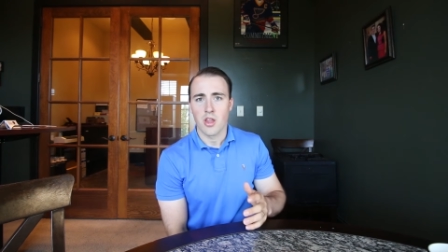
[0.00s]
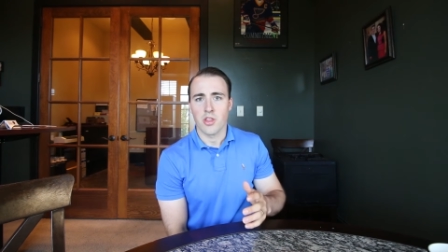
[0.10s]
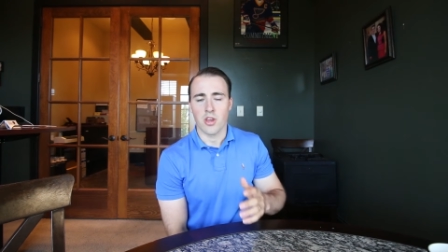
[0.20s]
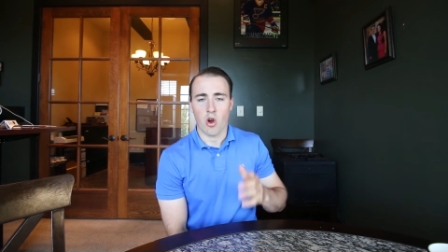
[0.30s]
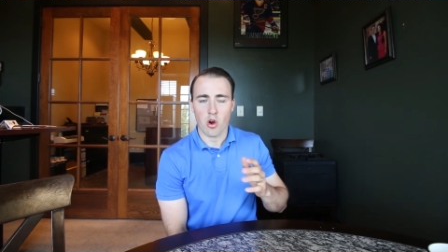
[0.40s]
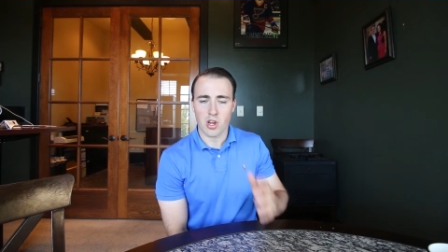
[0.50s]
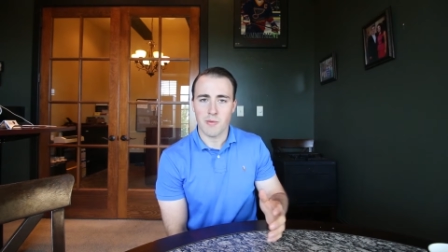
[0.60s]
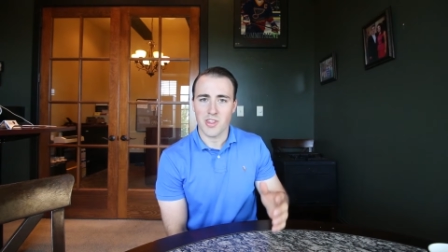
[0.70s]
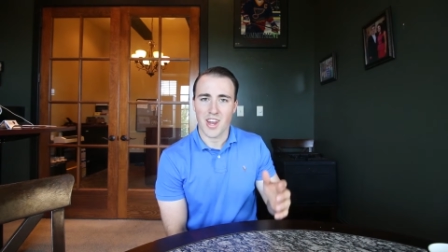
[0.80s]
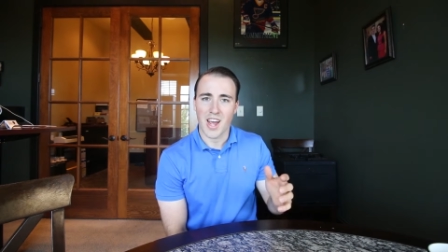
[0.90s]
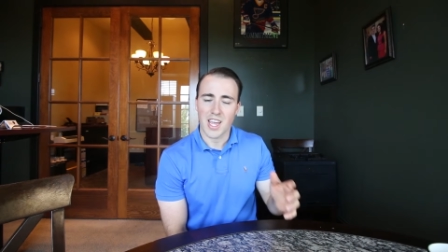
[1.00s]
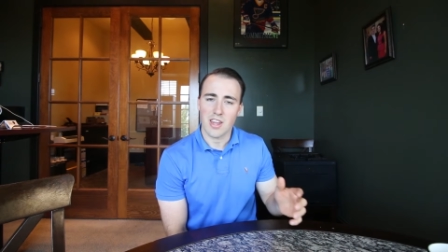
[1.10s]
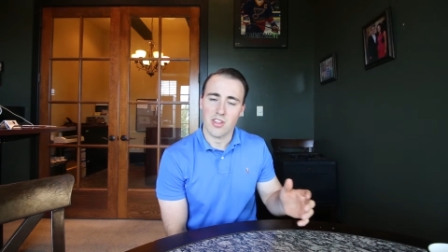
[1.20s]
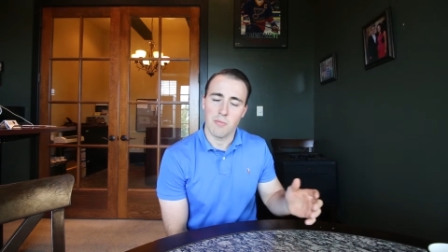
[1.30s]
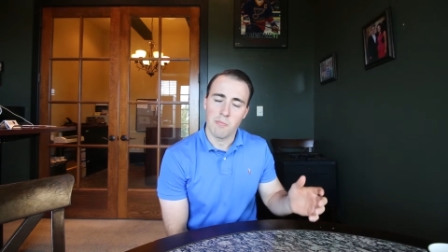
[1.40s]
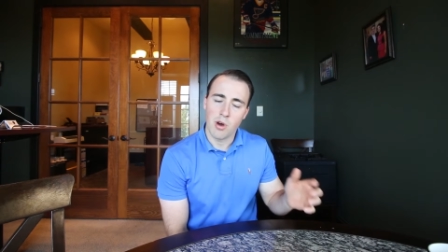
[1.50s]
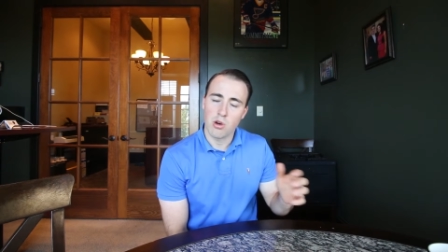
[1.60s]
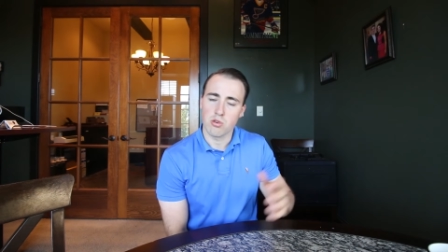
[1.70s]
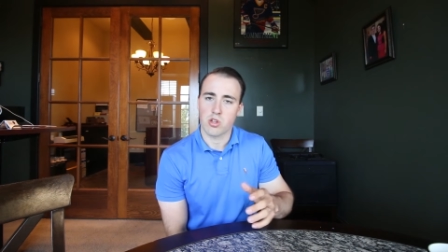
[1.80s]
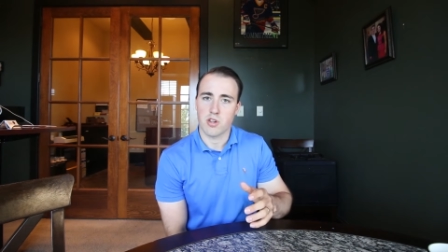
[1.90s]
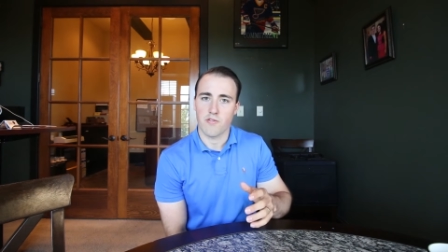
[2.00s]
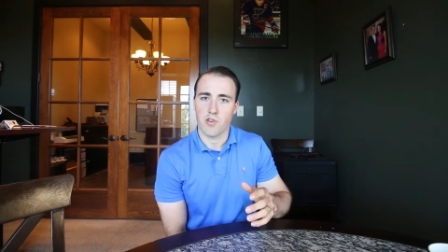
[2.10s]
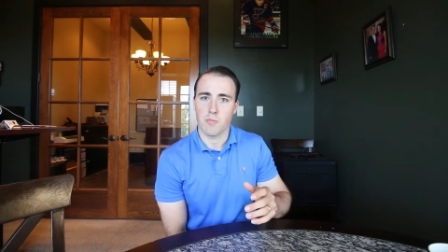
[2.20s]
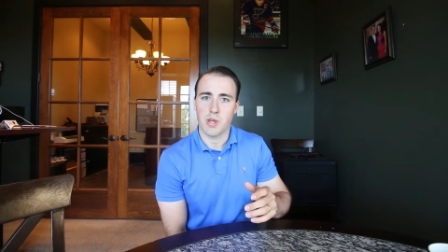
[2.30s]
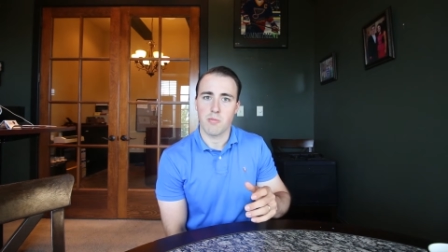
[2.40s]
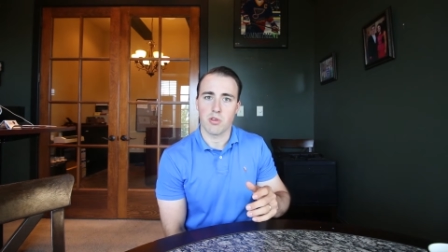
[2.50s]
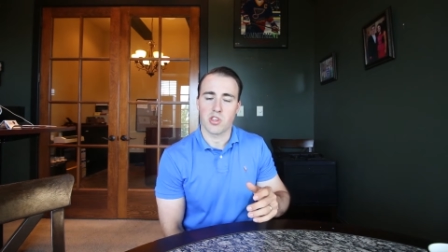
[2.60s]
the argument that I get the most for people